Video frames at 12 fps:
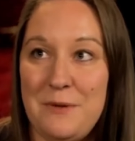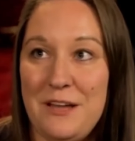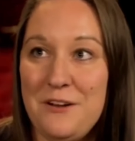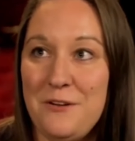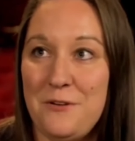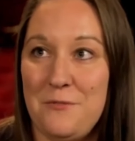
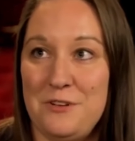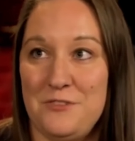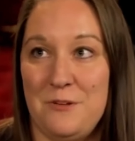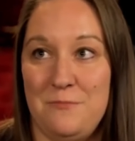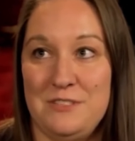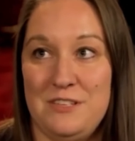better when
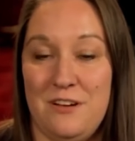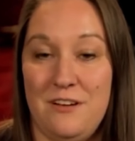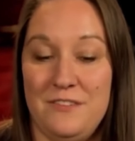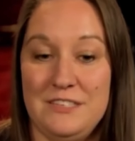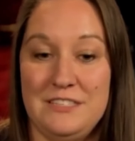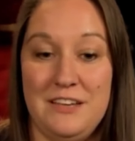Trump was in
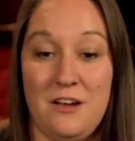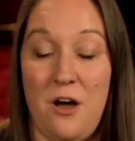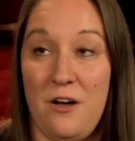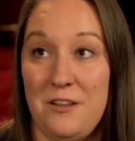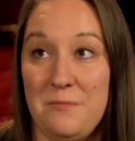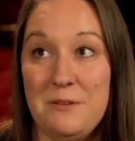office. The
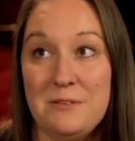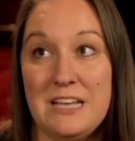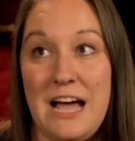economy was